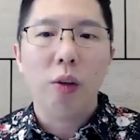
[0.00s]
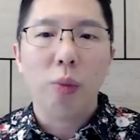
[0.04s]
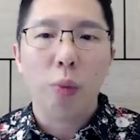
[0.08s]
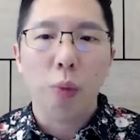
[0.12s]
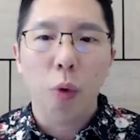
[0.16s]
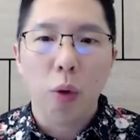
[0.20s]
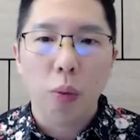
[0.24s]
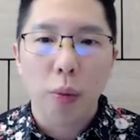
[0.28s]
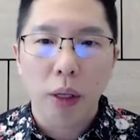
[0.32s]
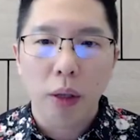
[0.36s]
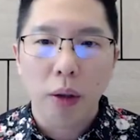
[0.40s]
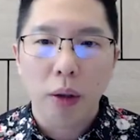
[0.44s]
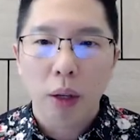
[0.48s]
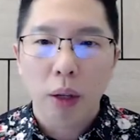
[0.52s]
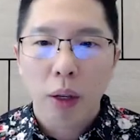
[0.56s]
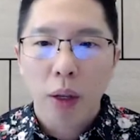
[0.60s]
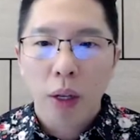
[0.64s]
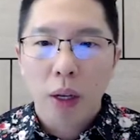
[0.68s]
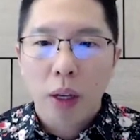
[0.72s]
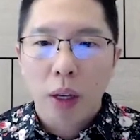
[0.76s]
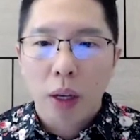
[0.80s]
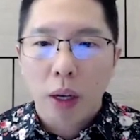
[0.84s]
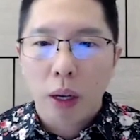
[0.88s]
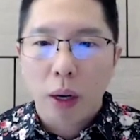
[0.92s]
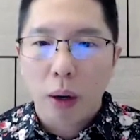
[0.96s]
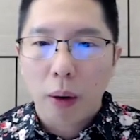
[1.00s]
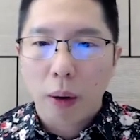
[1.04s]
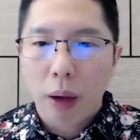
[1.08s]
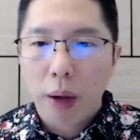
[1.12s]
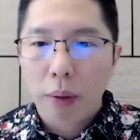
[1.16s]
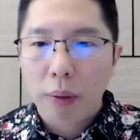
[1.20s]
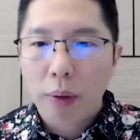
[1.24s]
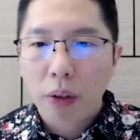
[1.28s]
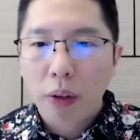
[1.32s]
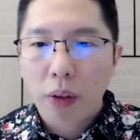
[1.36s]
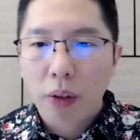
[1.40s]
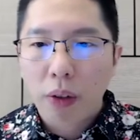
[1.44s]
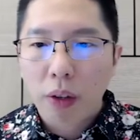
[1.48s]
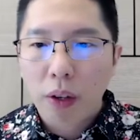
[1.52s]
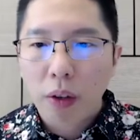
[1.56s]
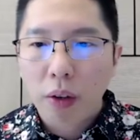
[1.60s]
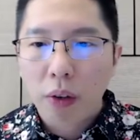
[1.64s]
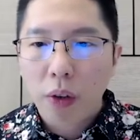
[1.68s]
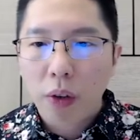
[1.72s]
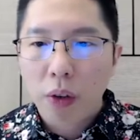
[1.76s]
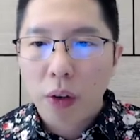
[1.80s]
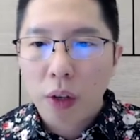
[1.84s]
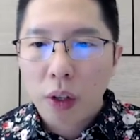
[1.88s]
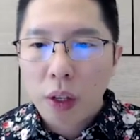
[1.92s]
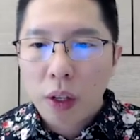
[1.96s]
this moment, uh, ever
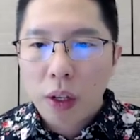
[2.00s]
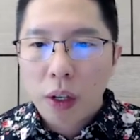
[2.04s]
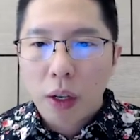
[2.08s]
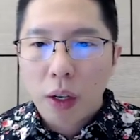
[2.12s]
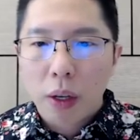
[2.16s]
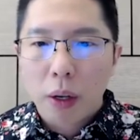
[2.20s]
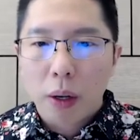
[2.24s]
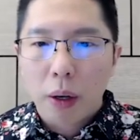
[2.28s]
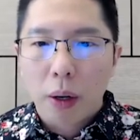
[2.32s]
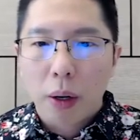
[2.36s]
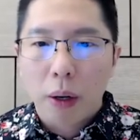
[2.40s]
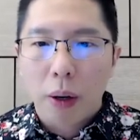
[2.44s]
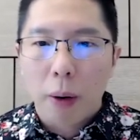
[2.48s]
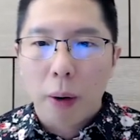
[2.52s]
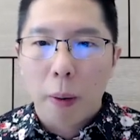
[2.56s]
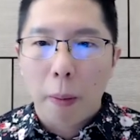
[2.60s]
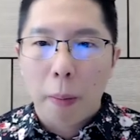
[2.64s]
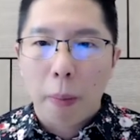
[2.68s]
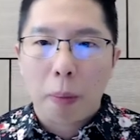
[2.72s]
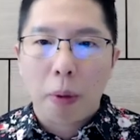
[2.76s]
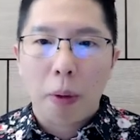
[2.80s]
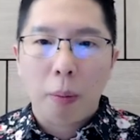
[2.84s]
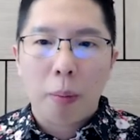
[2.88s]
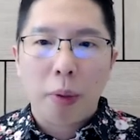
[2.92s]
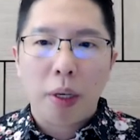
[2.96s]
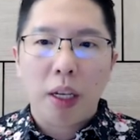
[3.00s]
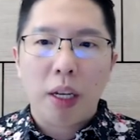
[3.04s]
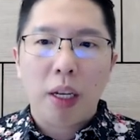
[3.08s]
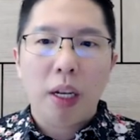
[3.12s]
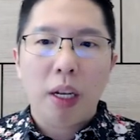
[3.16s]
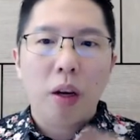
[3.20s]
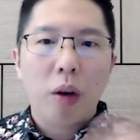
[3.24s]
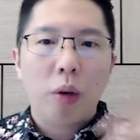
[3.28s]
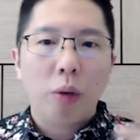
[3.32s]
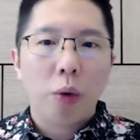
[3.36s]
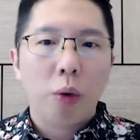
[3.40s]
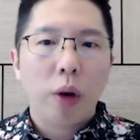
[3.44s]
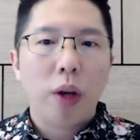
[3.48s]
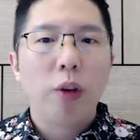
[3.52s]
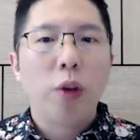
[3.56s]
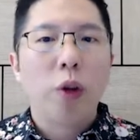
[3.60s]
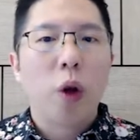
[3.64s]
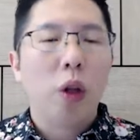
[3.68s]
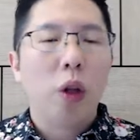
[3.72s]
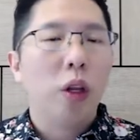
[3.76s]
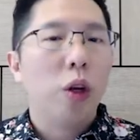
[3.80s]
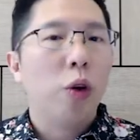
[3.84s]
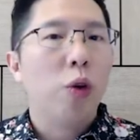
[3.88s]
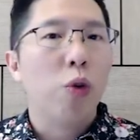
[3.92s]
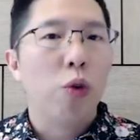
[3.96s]
since um, the beginning of US
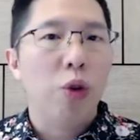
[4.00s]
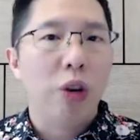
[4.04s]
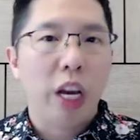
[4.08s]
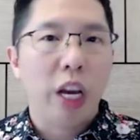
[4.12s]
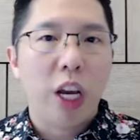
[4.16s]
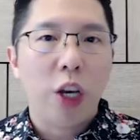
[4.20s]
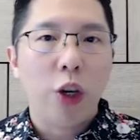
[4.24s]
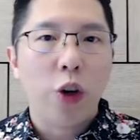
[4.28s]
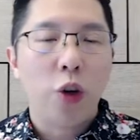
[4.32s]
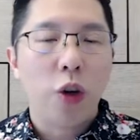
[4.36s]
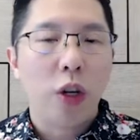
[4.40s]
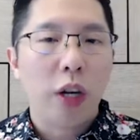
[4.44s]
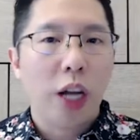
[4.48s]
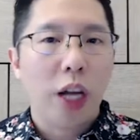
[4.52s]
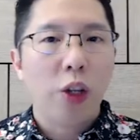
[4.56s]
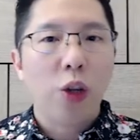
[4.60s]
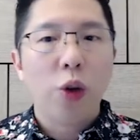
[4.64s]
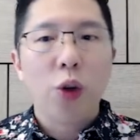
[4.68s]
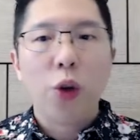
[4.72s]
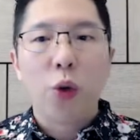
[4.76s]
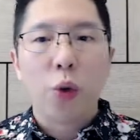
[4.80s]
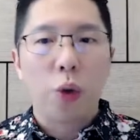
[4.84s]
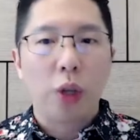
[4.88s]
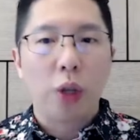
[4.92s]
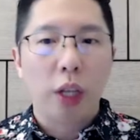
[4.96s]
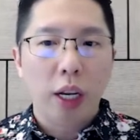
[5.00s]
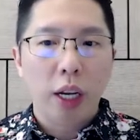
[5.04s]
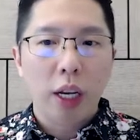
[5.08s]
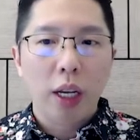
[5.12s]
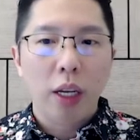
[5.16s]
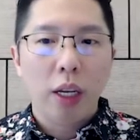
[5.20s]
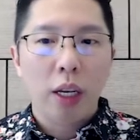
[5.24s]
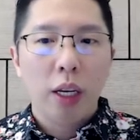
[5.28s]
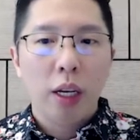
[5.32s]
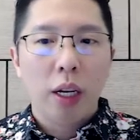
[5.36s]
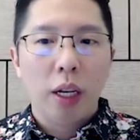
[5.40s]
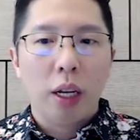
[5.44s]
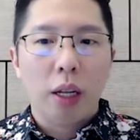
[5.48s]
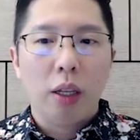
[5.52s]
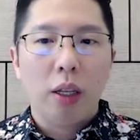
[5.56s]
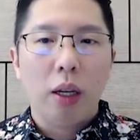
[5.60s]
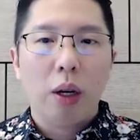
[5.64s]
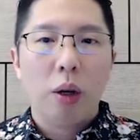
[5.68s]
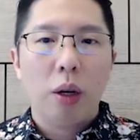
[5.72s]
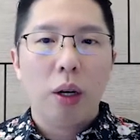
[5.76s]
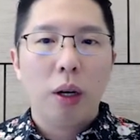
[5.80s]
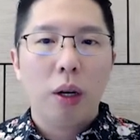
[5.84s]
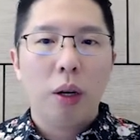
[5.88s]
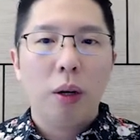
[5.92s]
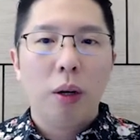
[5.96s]
dollar creation until today,
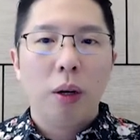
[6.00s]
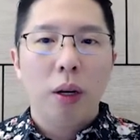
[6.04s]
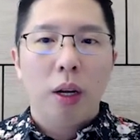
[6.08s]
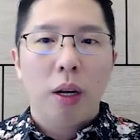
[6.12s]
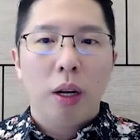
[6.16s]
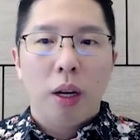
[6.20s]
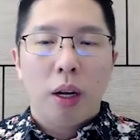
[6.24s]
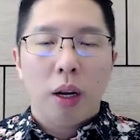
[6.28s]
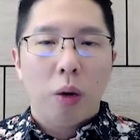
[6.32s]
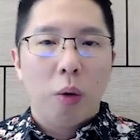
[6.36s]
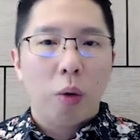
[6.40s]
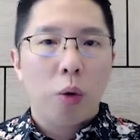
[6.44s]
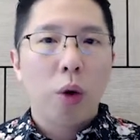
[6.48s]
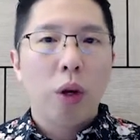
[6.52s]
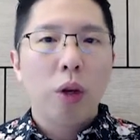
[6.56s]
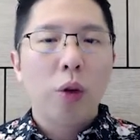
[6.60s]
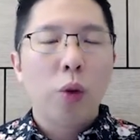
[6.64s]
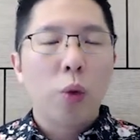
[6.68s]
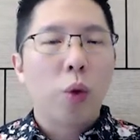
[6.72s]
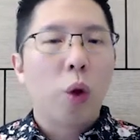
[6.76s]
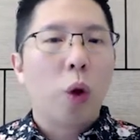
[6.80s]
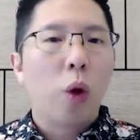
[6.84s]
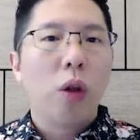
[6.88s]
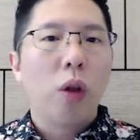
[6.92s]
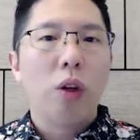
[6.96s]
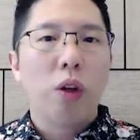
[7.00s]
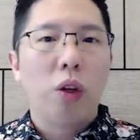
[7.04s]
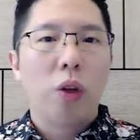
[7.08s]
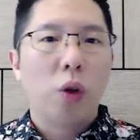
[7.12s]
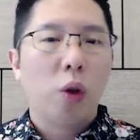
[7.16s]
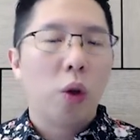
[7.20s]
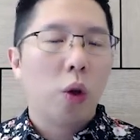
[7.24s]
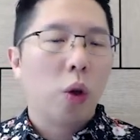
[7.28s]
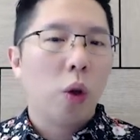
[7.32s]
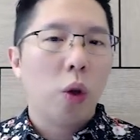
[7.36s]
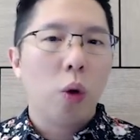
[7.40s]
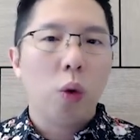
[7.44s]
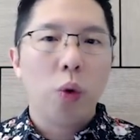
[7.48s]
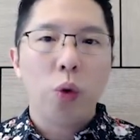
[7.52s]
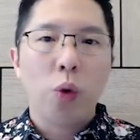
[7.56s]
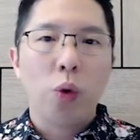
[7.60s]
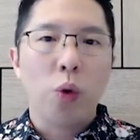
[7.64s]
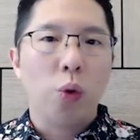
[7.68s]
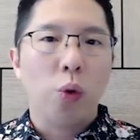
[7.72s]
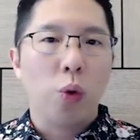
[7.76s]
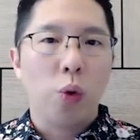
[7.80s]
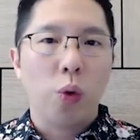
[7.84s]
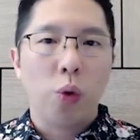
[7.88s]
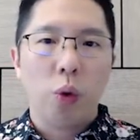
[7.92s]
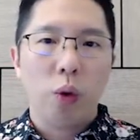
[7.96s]
the US dollar is close
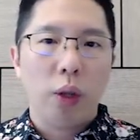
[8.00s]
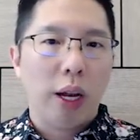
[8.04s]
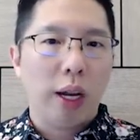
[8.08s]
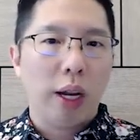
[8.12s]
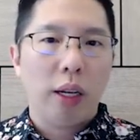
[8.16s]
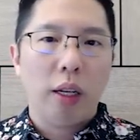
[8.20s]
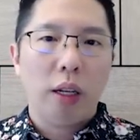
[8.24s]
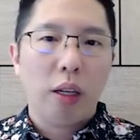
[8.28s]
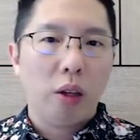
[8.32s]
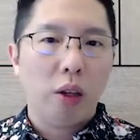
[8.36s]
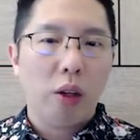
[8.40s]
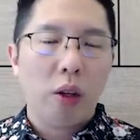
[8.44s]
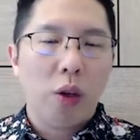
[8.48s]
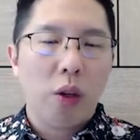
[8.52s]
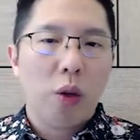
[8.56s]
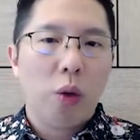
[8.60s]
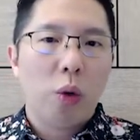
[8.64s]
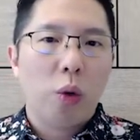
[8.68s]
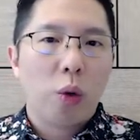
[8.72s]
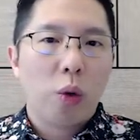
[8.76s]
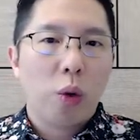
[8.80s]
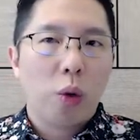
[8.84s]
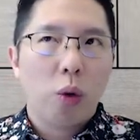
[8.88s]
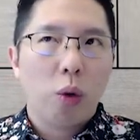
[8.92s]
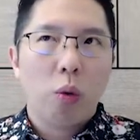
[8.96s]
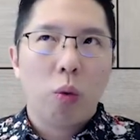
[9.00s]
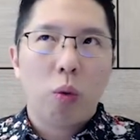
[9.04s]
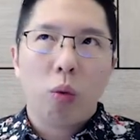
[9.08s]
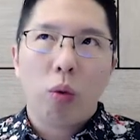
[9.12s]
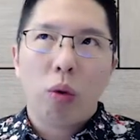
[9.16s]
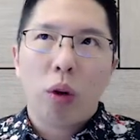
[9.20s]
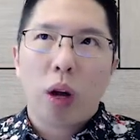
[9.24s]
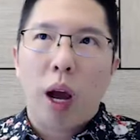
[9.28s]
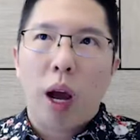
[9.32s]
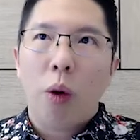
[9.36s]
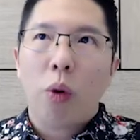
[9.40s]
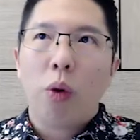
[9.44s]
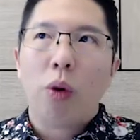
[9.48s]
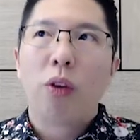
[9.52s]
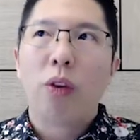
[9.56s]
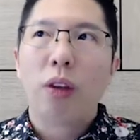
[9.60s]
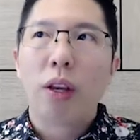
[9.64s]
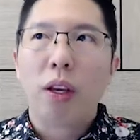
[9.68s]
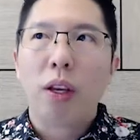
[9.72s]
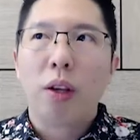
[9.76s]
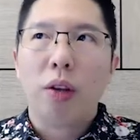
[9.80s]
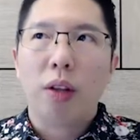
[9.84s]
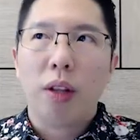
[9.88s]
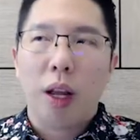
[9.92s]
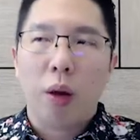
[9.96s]
to like it is I would
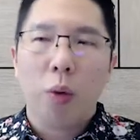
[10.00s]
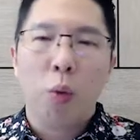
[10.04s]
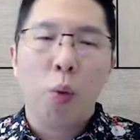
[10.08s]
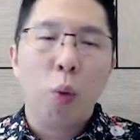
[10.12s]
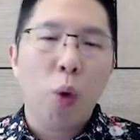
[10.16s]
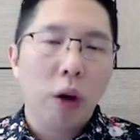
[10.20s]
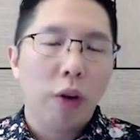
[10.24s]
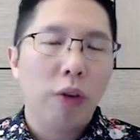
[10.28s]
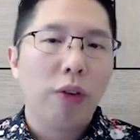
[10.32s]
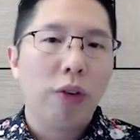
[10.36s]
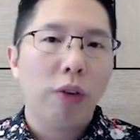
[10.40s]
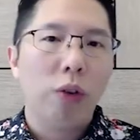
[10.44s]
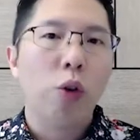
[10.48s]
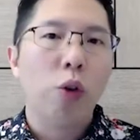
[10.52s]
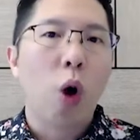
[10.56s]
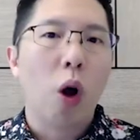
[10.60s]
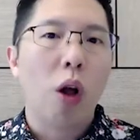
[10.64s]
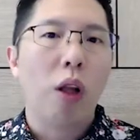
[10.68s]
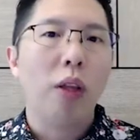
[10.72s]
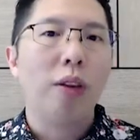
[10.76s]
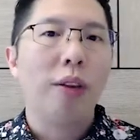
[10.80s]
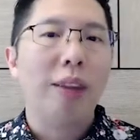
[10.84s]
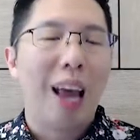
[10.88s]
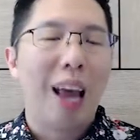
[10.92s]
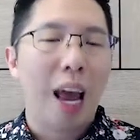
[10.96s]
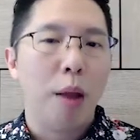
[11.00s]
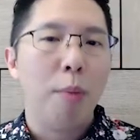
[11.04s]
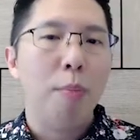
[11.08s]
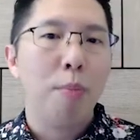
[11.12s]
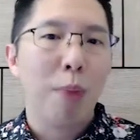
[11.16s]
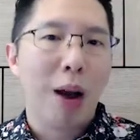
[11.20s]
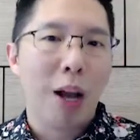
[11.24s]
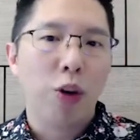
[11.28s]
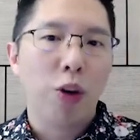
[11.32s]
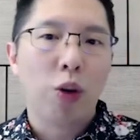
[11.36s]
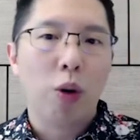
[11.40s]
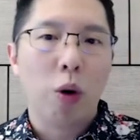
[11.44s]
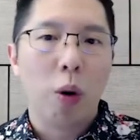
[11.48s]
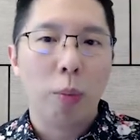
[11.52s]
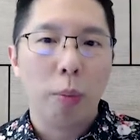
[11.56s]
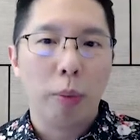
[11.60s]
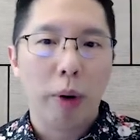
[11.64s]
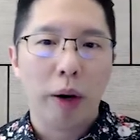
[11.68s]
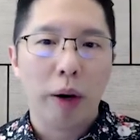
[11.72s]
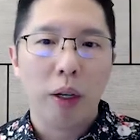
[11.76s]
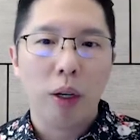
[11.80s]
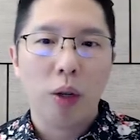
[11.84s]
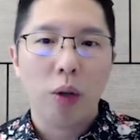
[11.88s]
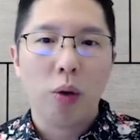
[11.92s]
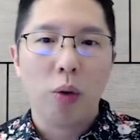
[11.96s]
say it's like worth not that much
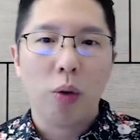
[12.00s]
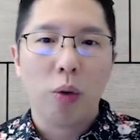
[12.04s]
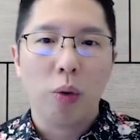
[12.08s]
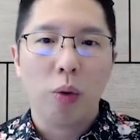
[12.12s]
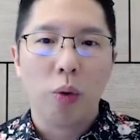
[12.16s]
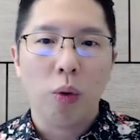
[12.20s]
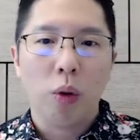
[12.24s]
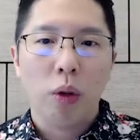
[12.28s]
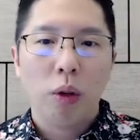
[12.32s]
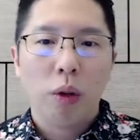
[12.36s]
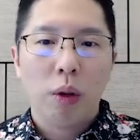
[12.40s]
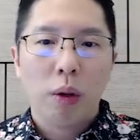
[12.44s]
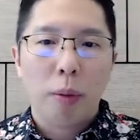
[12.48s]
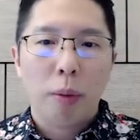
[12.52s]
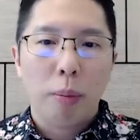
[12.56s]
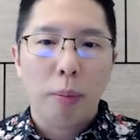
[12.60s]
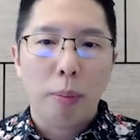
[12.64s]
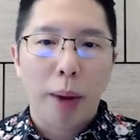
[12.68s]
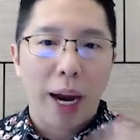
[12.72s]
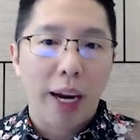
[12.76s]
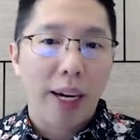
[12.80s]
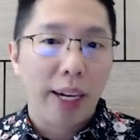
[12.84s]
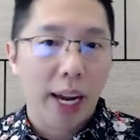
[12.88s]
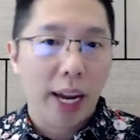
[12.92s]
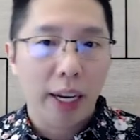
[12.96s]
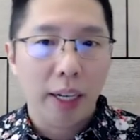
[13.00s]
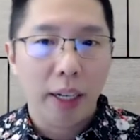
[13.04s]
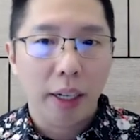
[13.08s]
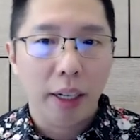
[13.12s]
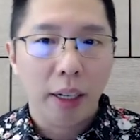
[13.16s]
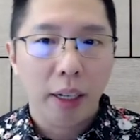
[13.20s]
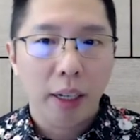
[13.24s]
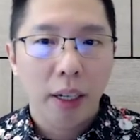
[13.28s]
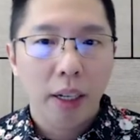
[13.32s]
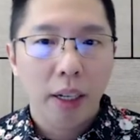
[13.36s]
comparing to back then